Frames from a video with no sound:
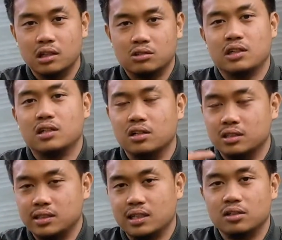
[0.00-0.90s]
Try to
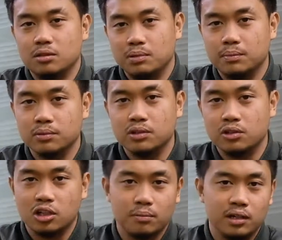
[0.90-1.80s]
understand other people, you know
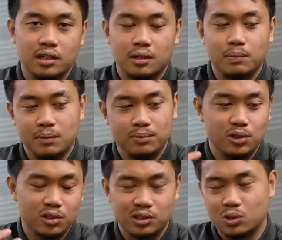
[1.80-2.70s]
what I mean? Like
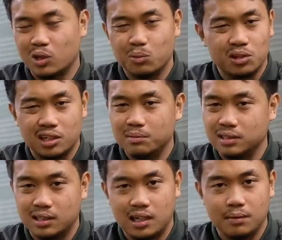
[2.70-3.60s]
your story will come in
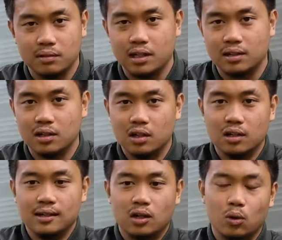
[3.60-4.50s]
time. Like
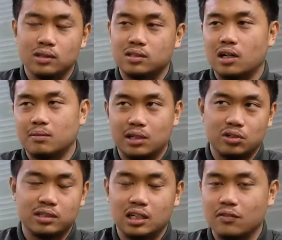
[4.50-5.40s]
always talk about
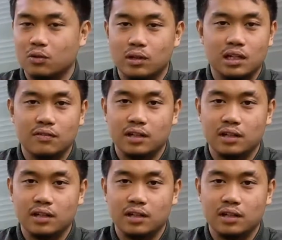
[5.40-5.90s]
yourself or whatever,